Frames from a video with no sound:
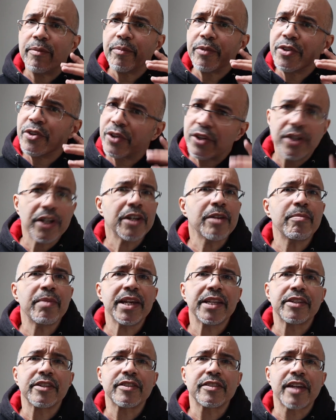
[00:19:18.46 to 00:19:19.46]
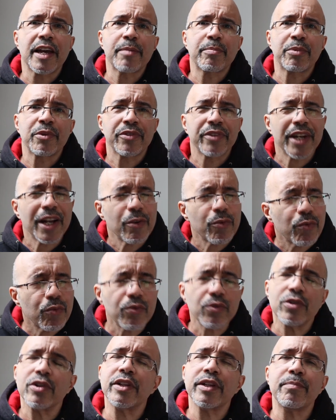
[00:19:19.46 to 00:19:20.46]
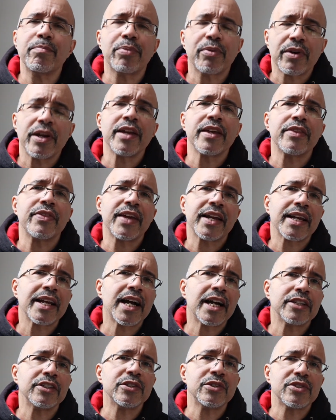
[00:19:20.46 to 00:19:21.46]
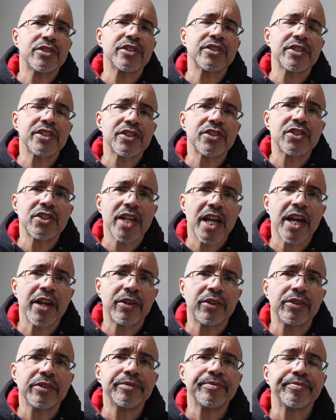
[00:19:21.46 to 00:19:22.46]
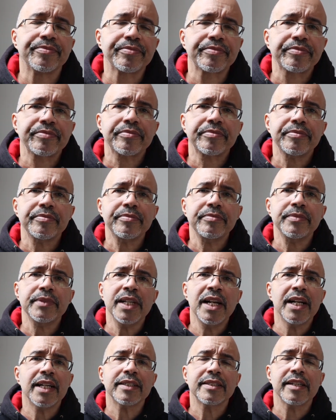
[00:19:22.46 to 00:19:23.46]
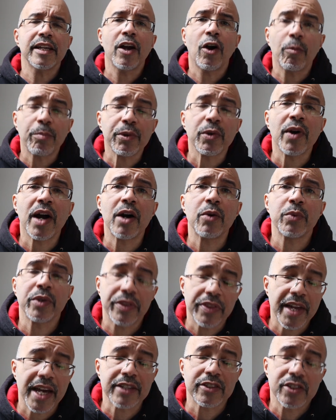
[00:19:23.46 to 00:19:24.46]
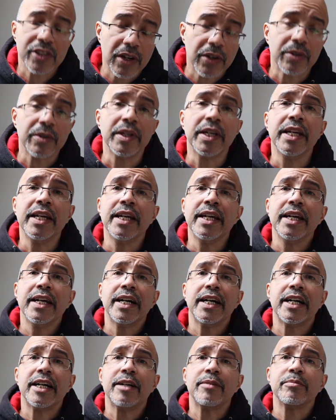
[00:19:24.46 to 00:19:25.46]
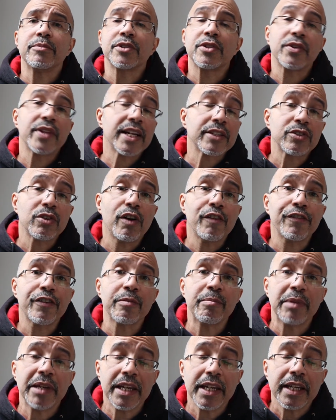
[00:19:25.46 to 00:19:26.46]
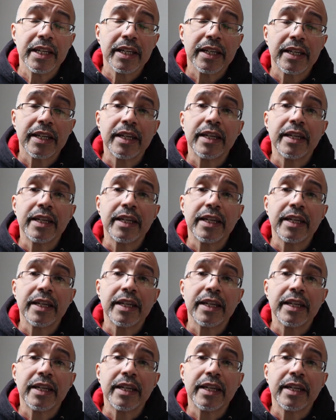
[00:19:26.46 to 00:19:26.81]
You're going to make disciples. And I really pray that God uses this channel to help you out with that. So that's all for me.